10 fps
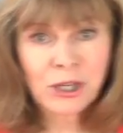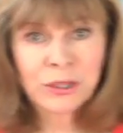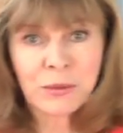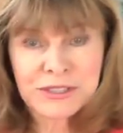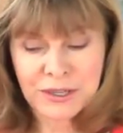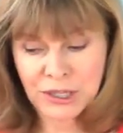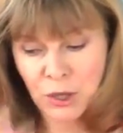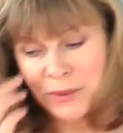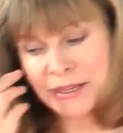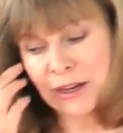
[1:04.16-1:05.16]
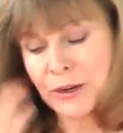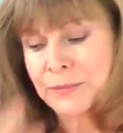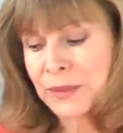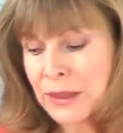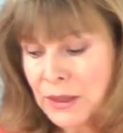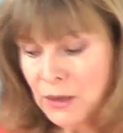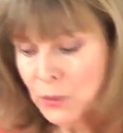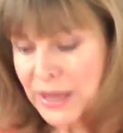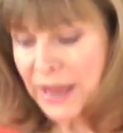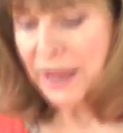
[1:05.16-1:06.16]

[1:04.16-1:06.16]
me show you what's going to go in here. We